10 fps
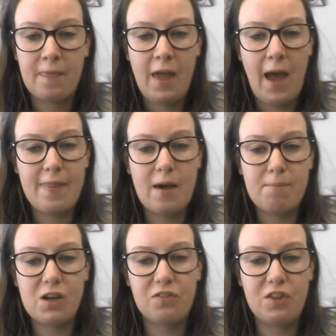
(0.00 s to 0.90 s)
And
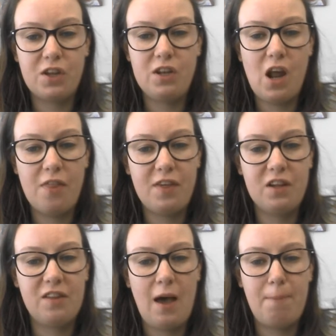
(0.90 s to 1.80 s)
that means that
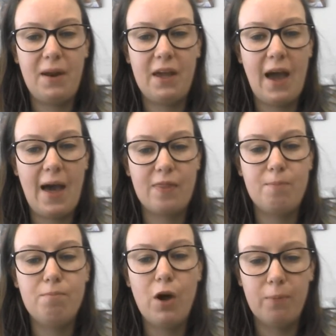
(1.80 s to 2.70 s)
nothing's happening at the
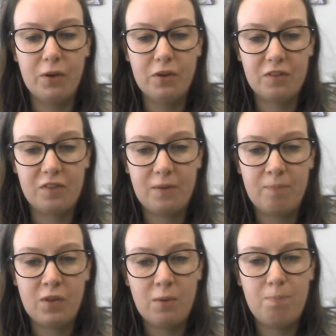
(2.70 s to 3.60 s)
moment,
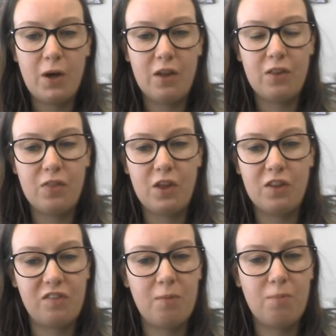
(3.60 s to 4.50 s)
but
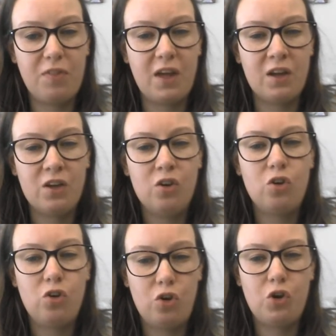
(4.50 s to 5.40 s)
that something
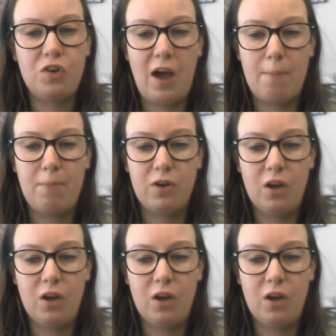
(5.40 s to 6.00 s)
could happen